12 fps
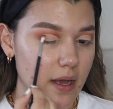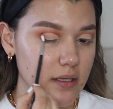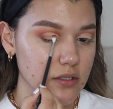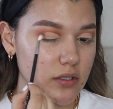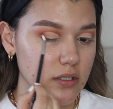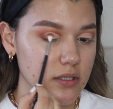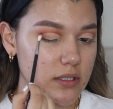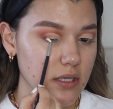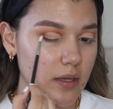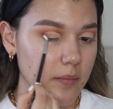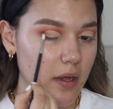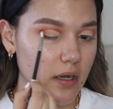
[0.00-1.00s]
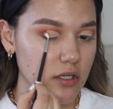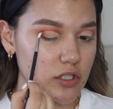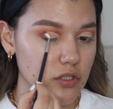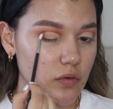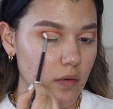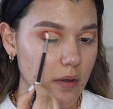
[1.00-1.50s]
As you can see, I'm kind of
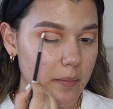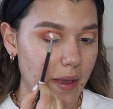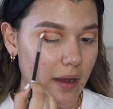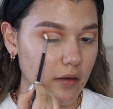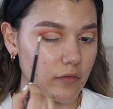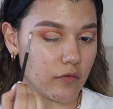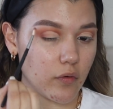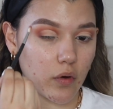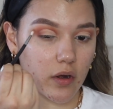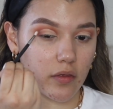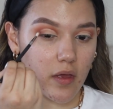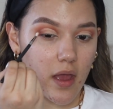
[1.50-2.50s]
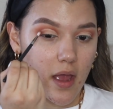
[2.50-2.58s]
just going back and forth,